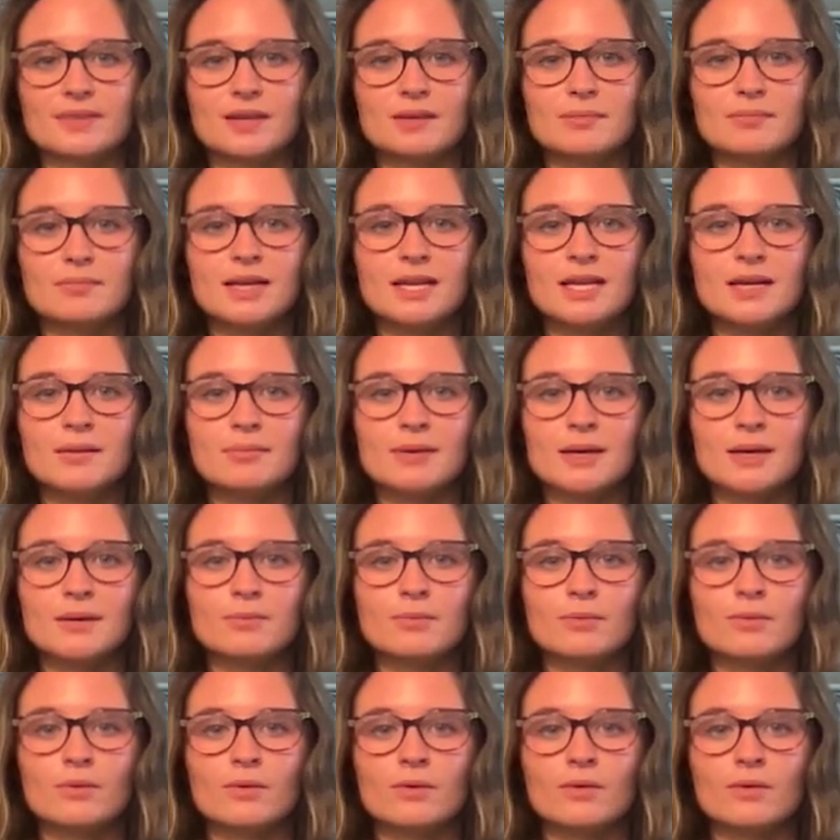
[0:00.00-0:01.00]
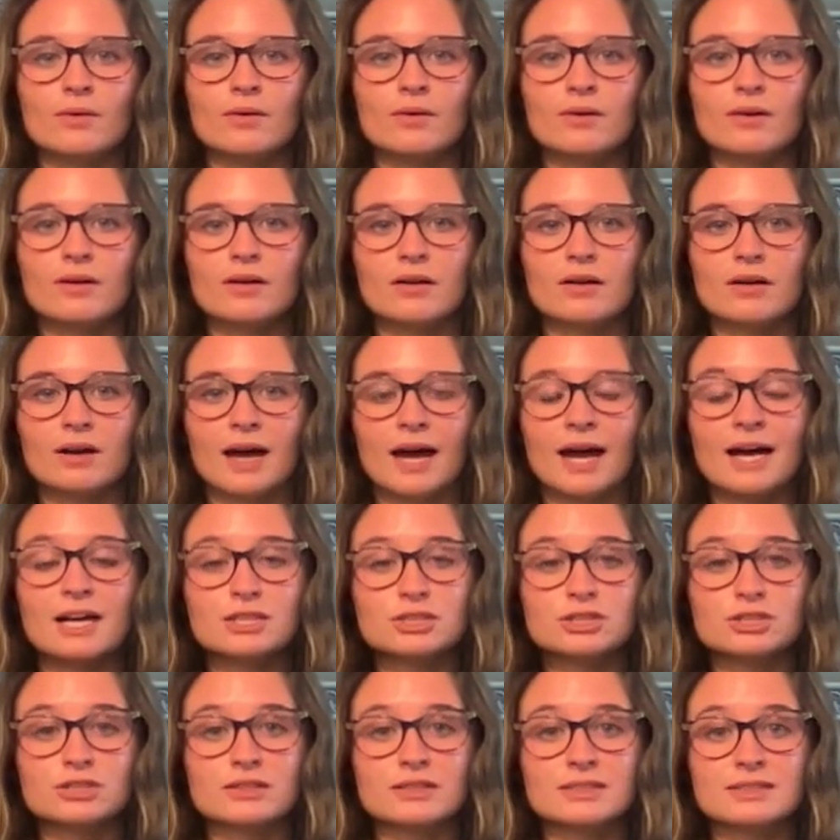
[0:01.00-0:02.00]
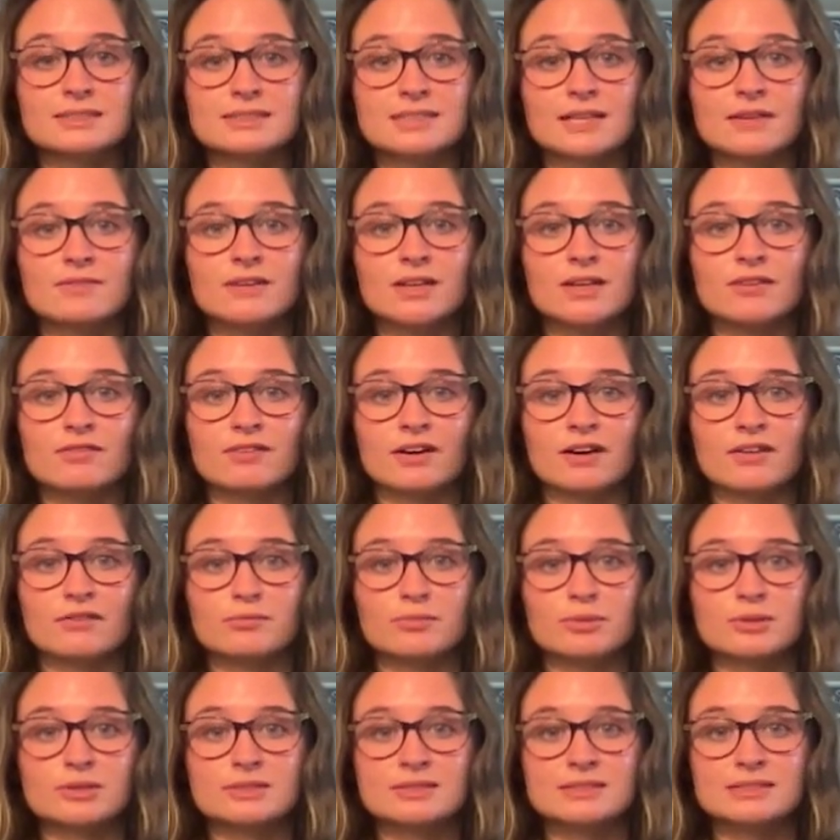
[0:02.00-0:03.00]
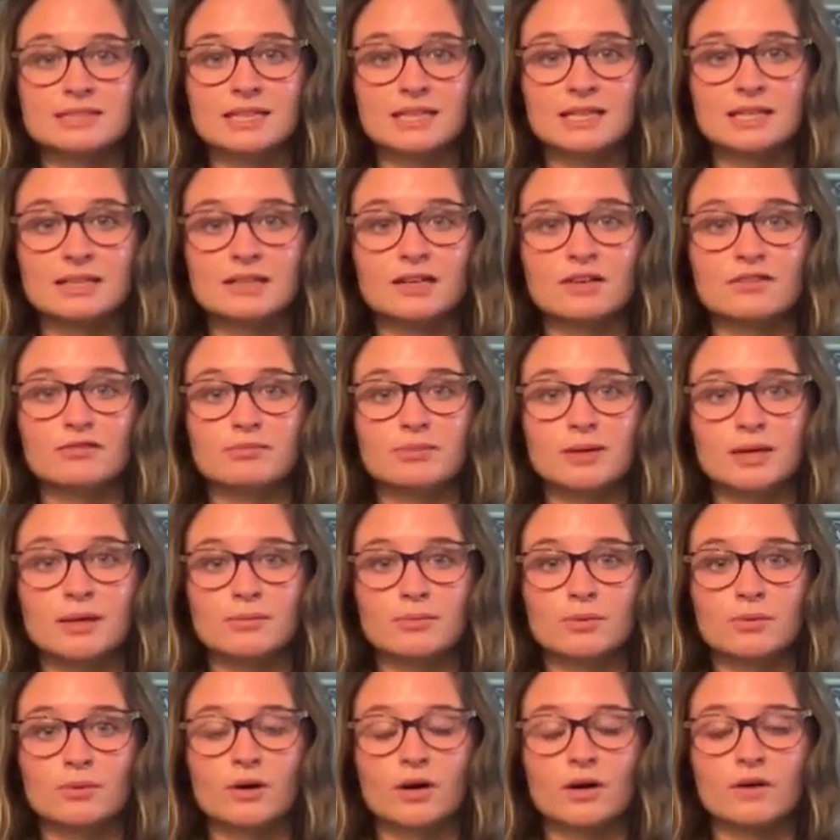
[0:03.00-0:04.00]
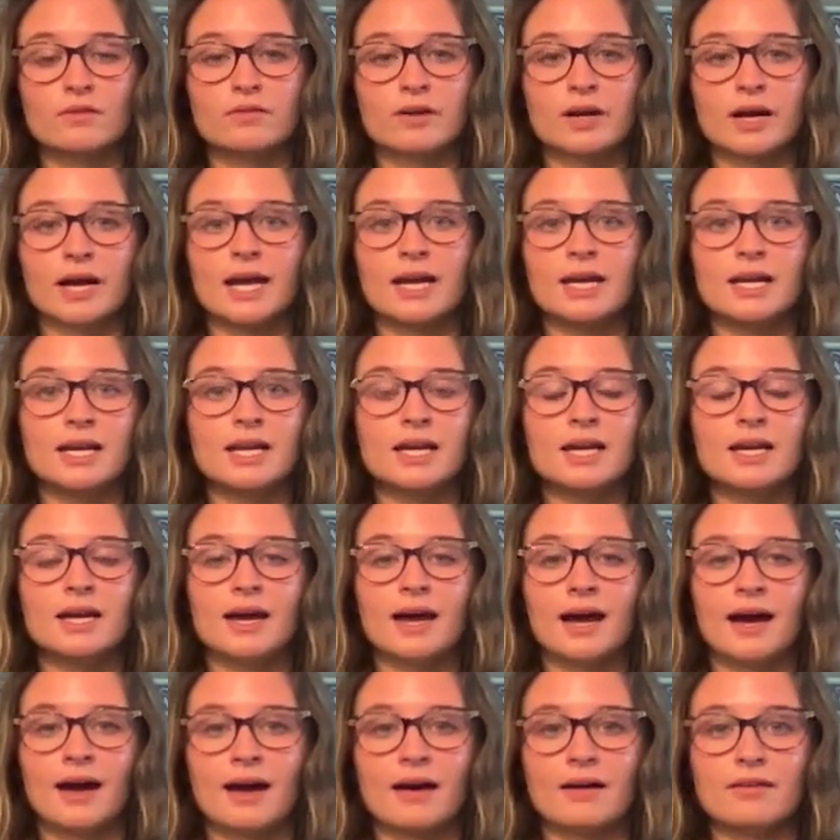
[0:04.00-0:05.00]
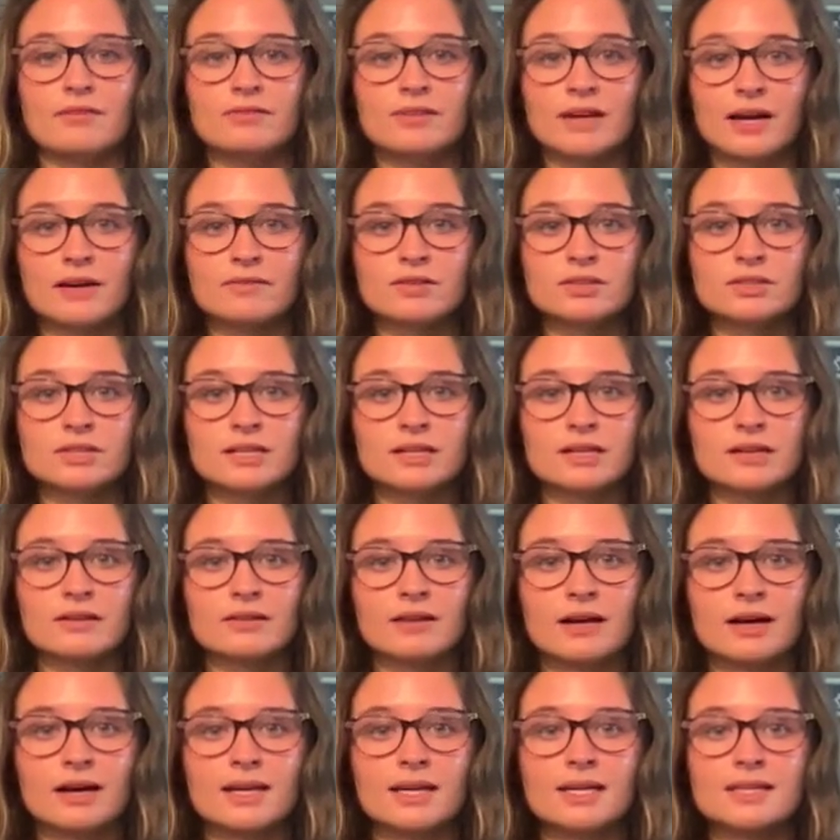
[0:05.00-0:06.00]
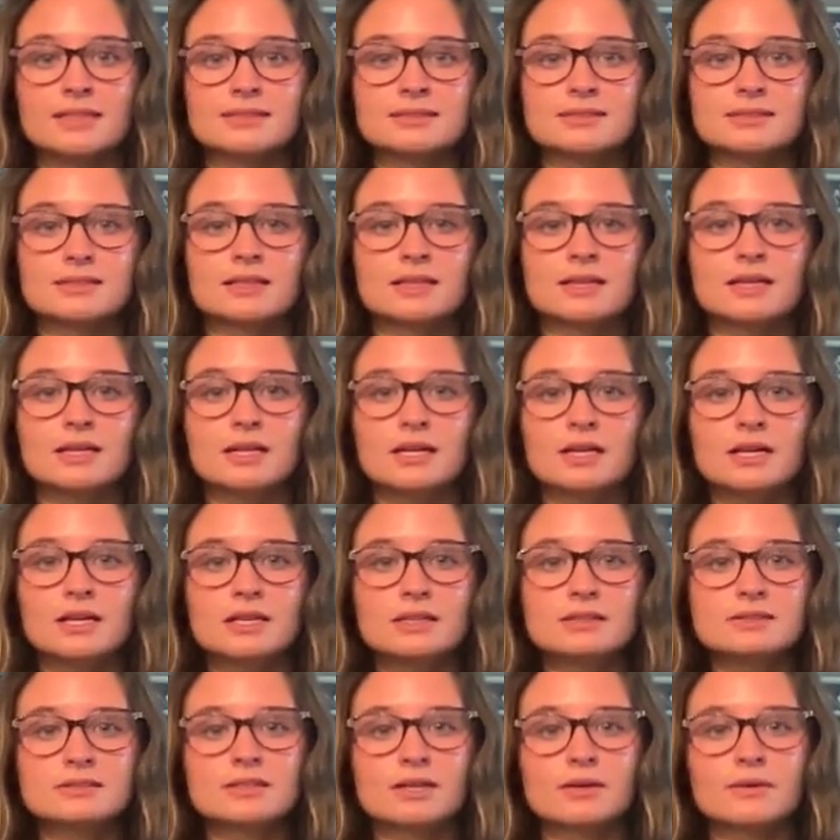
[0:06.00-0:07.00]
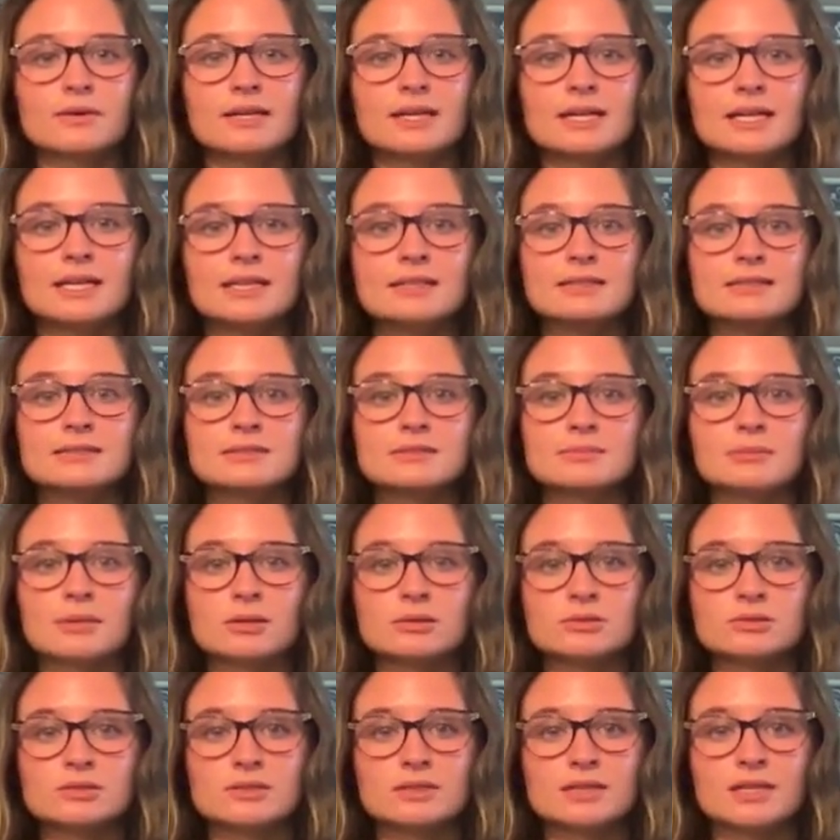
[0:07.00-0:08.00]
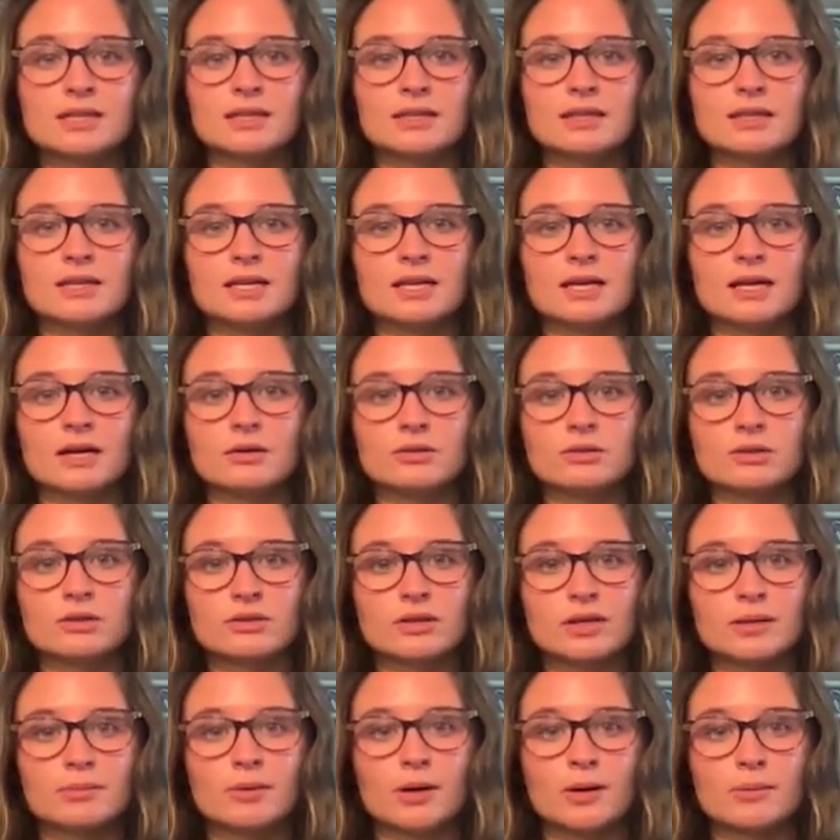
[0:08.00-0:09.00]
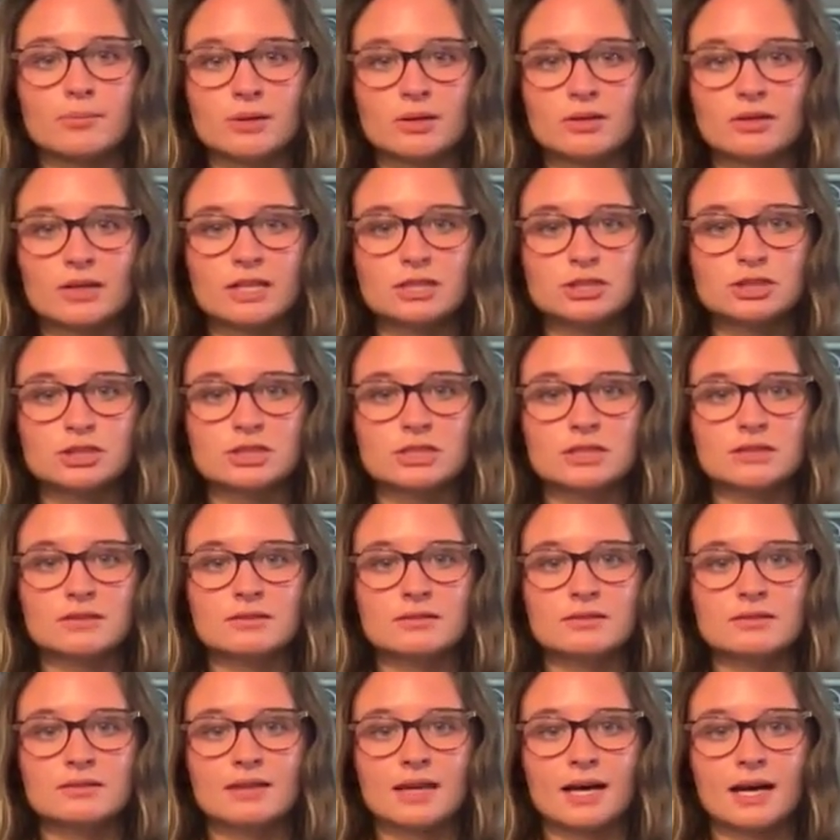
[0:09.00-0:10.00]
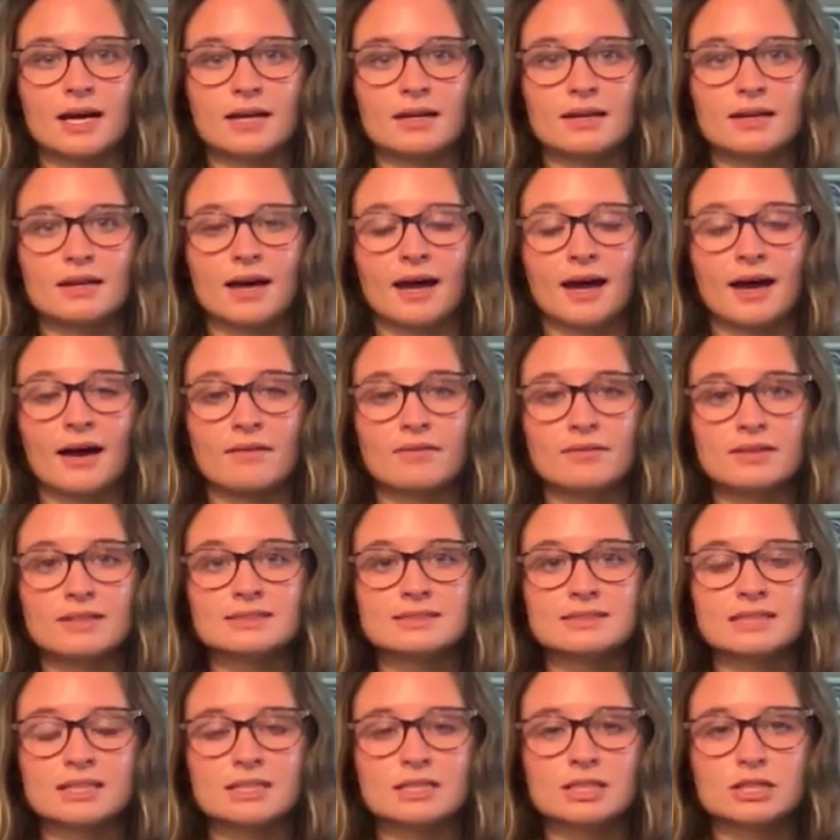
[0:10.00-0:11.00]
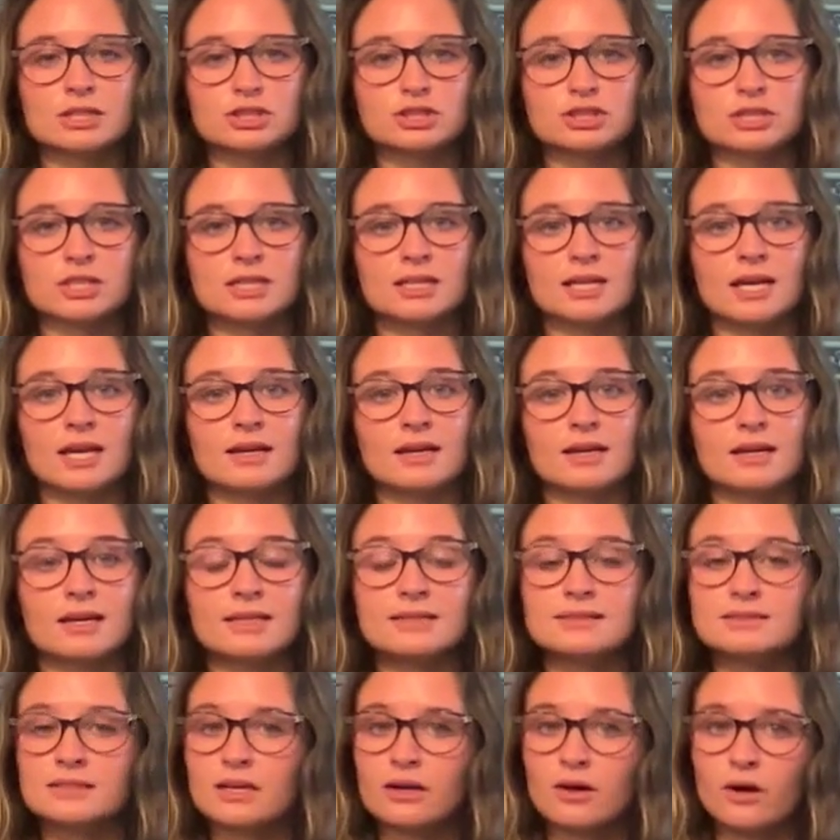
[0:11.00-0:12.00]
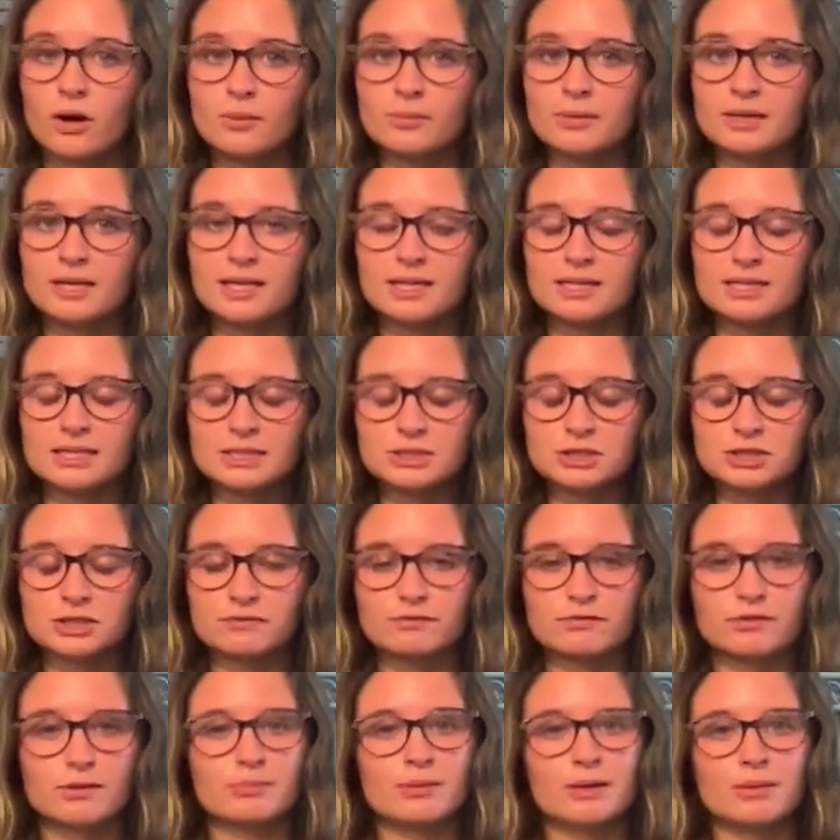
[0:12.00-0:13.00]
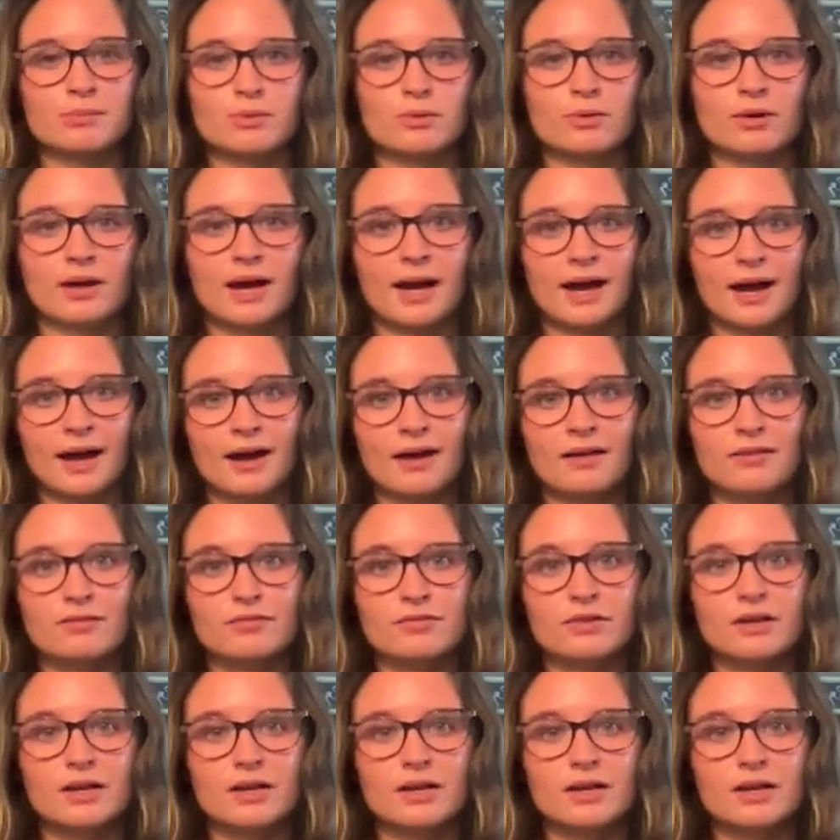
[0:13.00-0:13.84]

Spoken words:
Many people, actually 75% of people over 80 have diverticulitis. So it is mostly the elderly population that have this condition, and it is a common condition for people to have